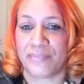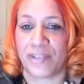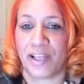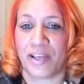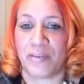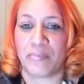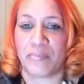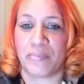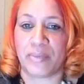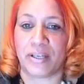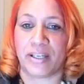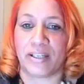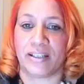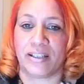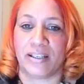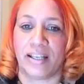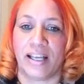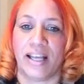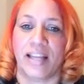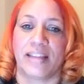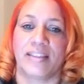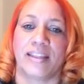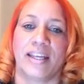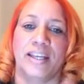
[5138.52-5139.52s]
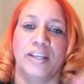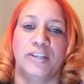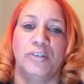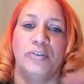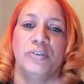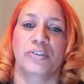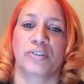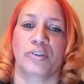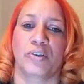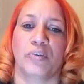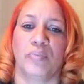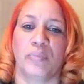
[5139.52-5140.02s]
Amen. Thank you
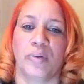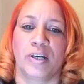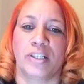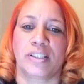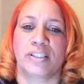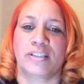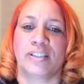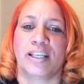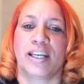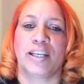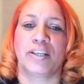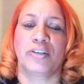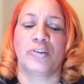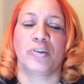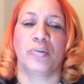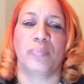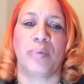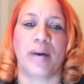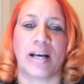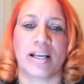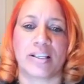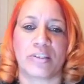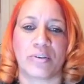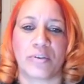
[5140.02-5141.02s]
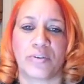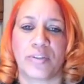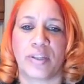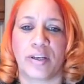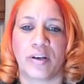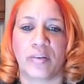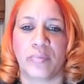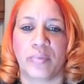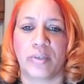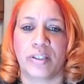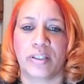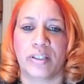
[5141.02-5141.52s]
so much. Thank you, Apostle
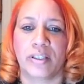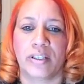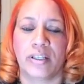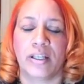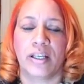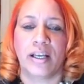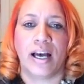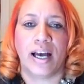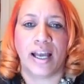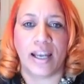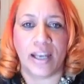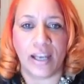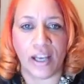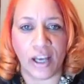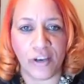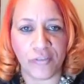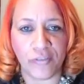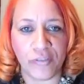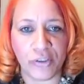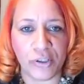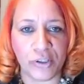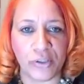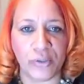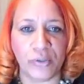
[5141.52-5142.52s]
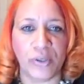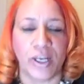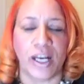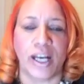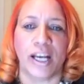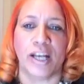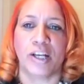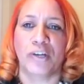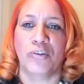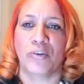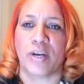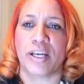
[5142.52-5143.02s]
Thelma. I love you.
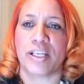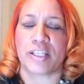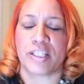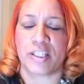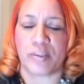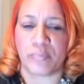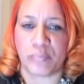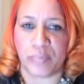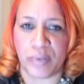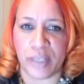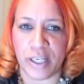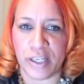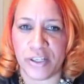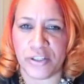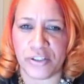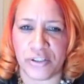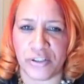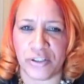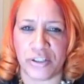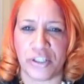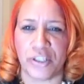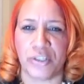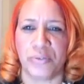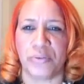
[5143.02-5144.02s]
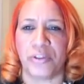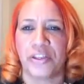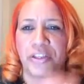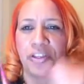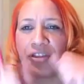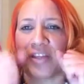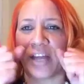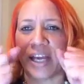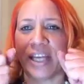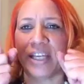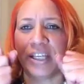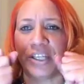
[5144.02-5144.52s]
Grace and peace to you.
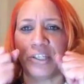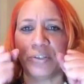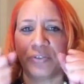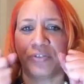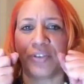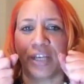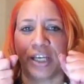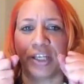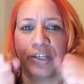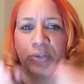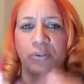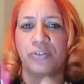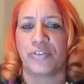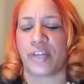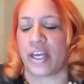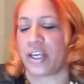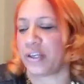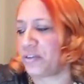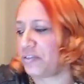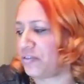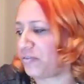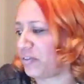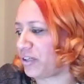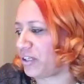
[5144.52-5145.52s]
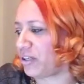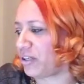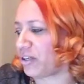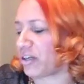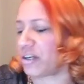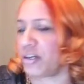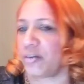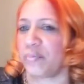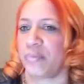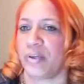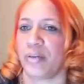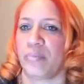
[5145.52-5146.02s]
Thank you, thank you, thank you for your
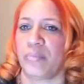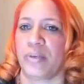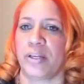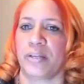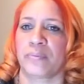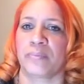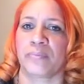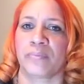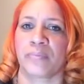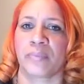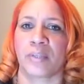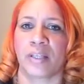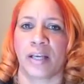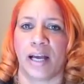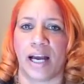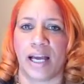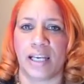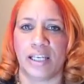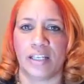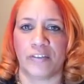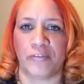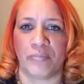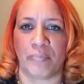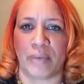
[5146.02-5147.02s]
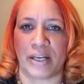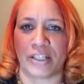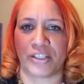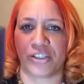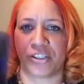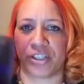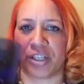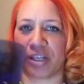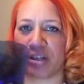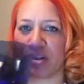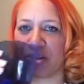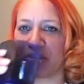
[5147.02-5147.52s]
commitment. I lift my
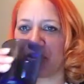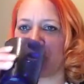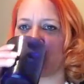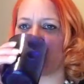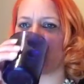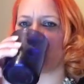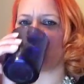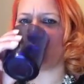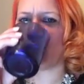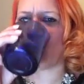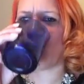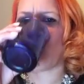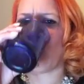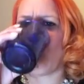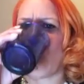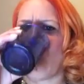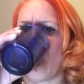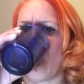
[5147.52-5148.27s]
cheers to you.